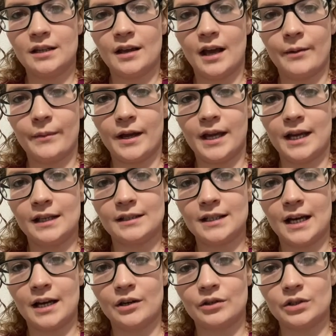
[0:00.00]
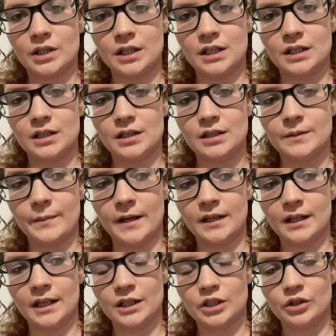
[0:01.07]
at my aunt's house and spent
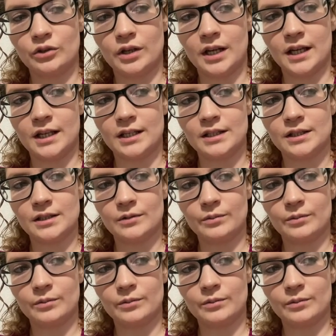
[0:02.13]
like 2 days